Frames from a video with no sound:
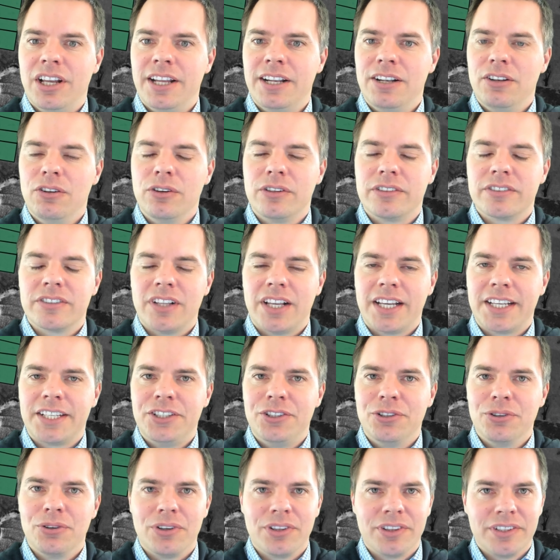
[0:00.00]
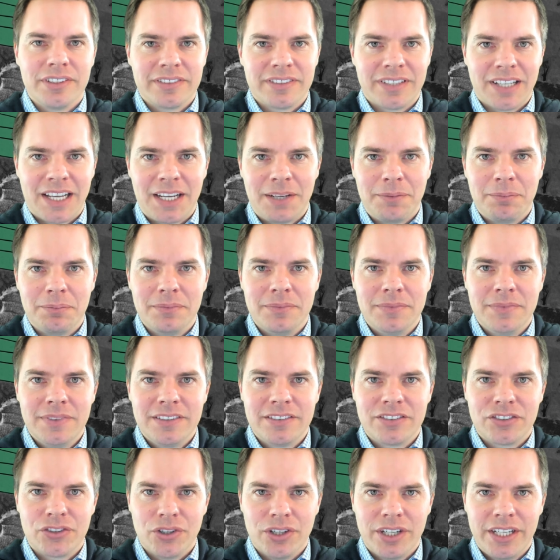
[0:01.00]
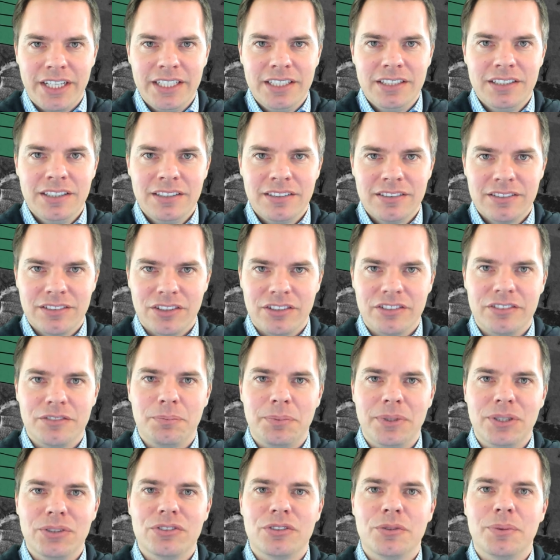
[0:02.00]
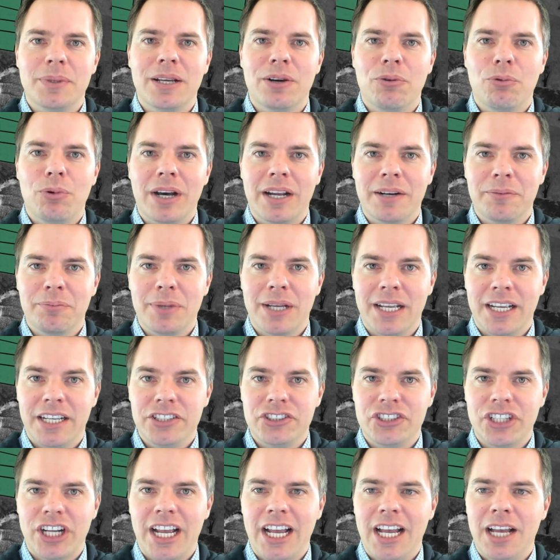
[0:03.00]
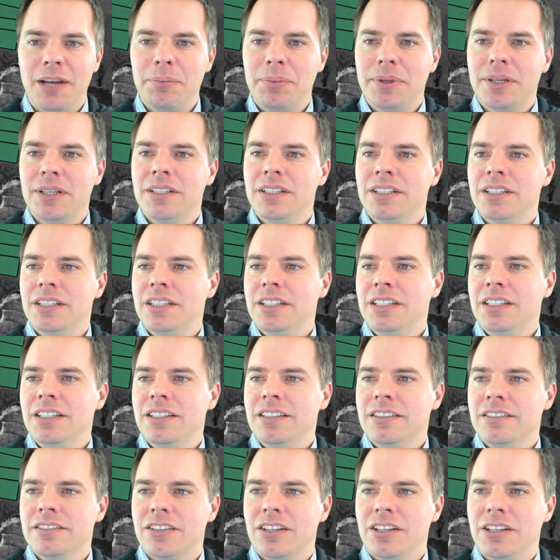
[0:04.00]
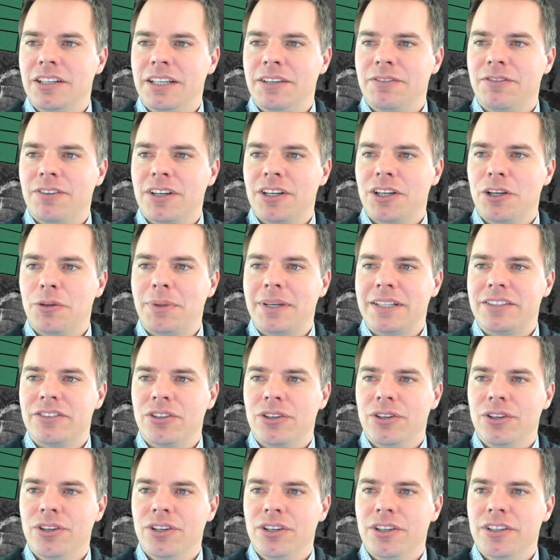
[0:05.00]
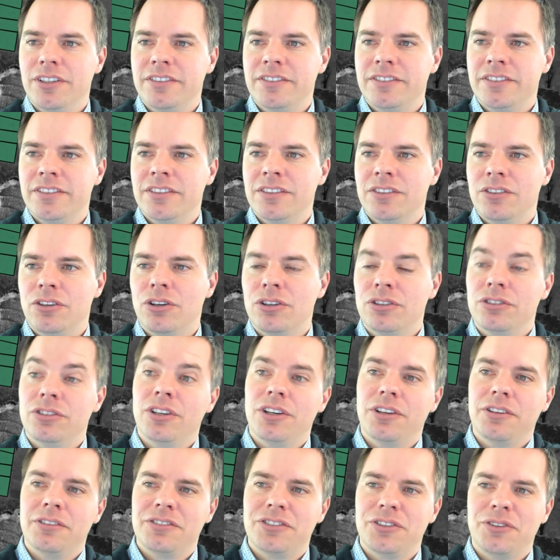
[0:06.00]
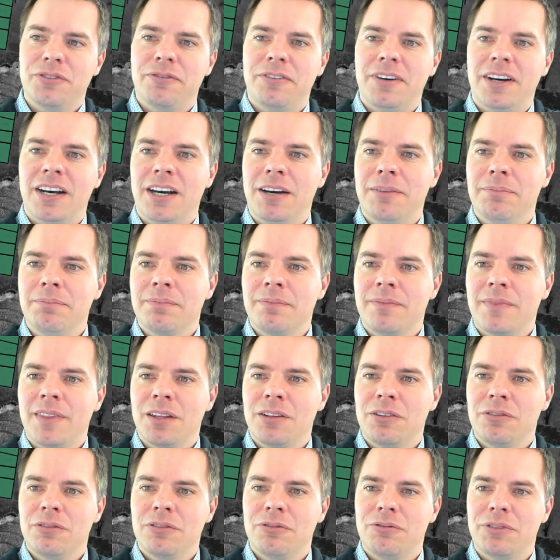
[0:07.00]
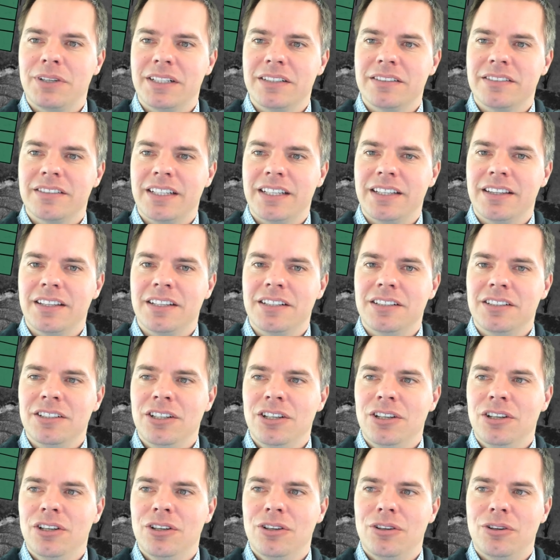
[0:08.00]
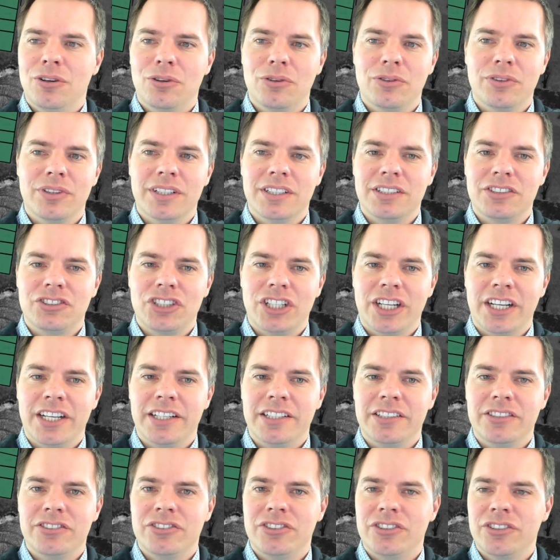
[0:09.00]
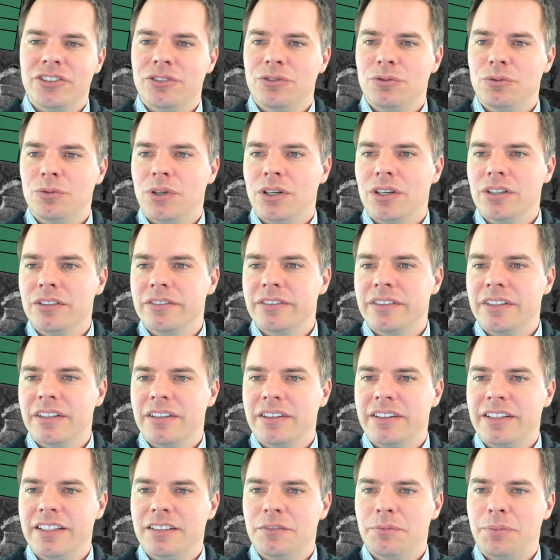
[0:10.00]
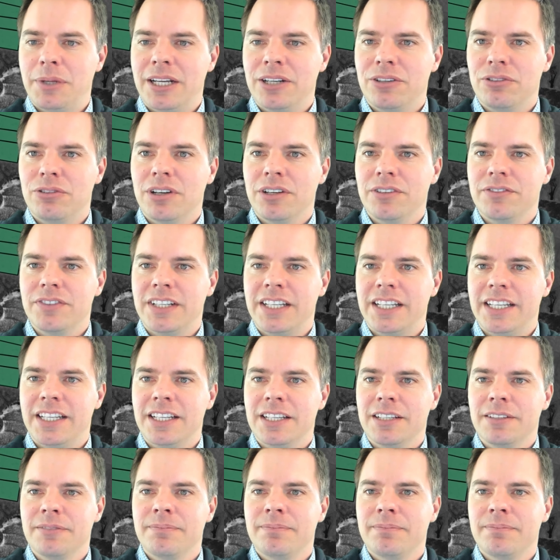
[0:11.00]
looks like you're on the same screen. So it's built to be a one-page app. So if I go back to herds, to farm, we can see that all that changed was this panel over here,